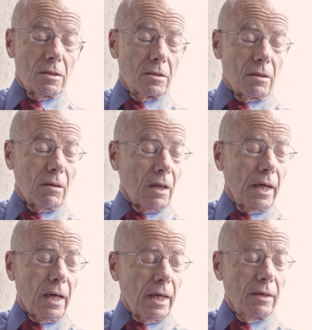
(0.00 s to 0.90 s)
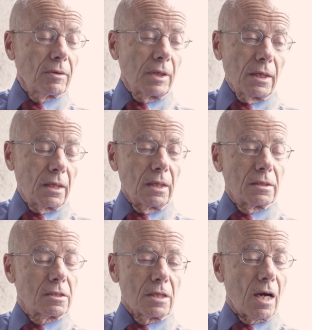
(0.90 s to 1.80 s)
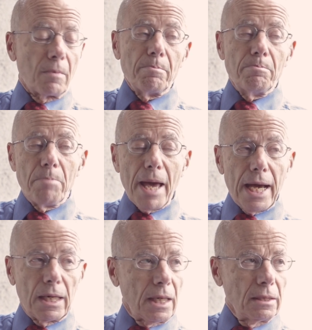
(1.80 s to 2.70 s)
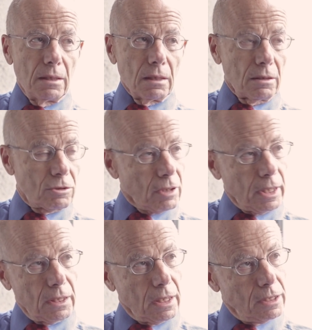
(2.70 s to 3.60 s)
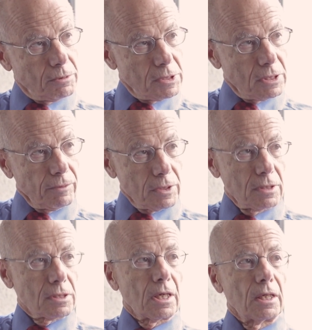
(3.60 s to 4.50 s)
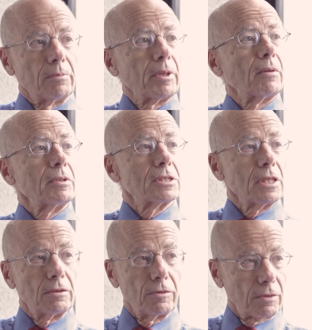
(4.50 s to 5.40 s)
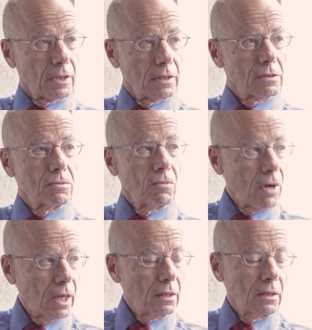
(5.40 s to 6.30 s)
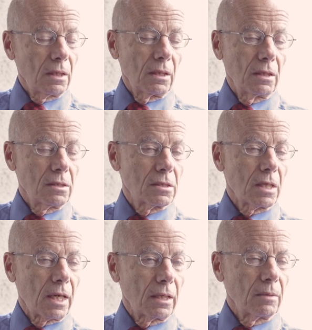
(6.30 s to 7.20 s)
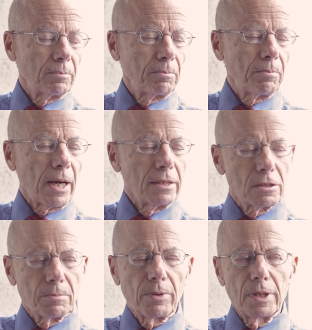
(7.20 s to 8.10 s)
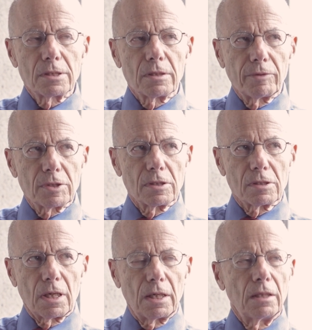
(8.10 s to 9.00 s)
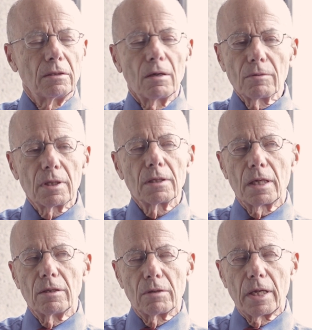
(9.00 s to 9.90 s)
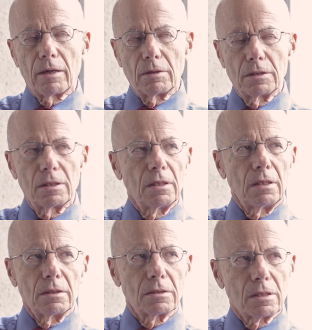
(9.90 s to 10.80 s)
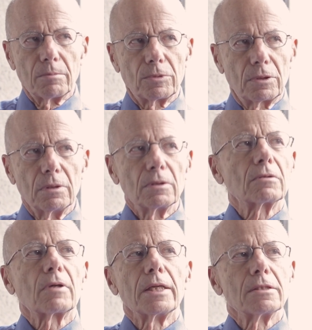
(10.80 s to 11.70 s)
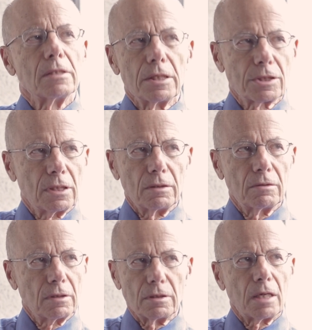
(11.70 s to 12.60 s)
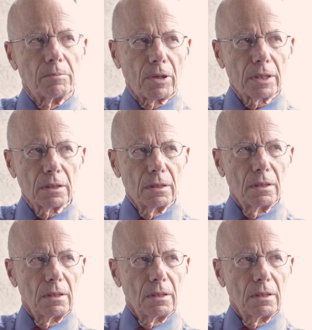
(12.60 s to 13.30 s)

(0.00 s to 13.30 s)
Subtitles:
So I don't think it's a bad idea to try and engage with civil society, but I would say two things. One is that by supporting civil society, don't think that you're guaranteeing some transition to Denmark.